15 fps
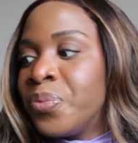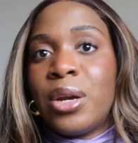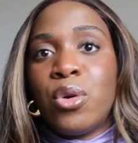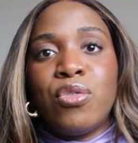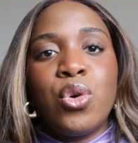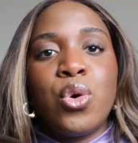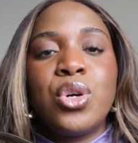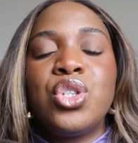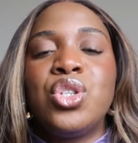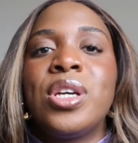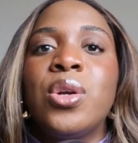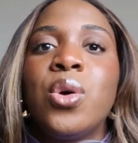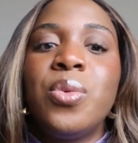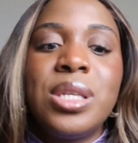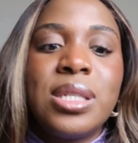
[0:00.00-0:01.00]
And of course, you
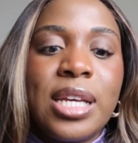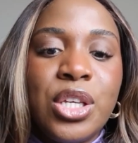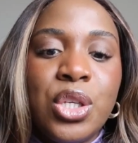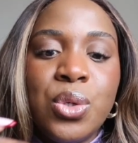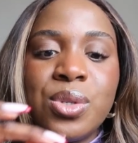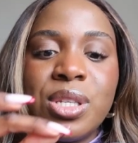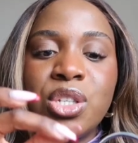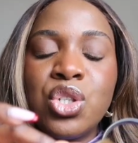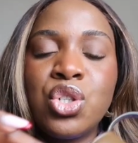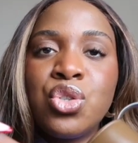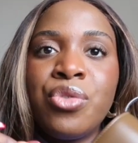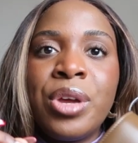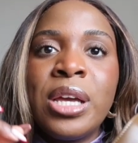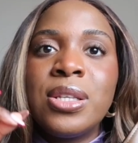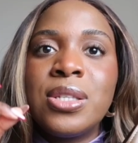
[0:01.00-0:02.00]
can always like use a
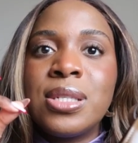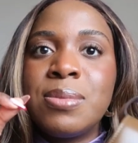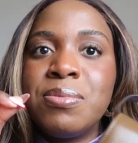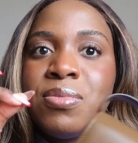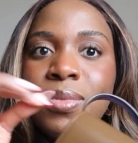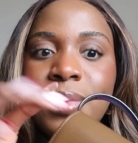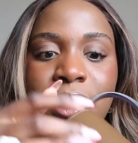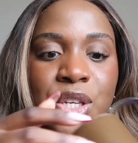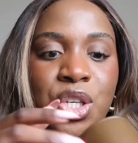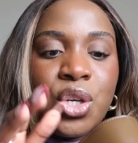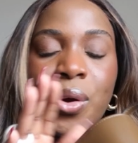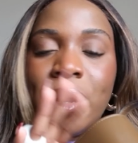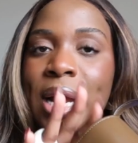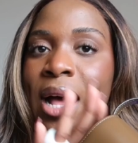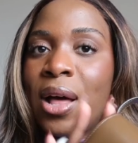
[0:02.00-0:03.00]
string to
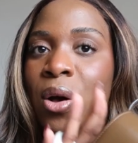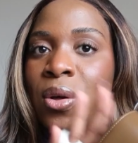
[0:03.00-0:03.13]
secure it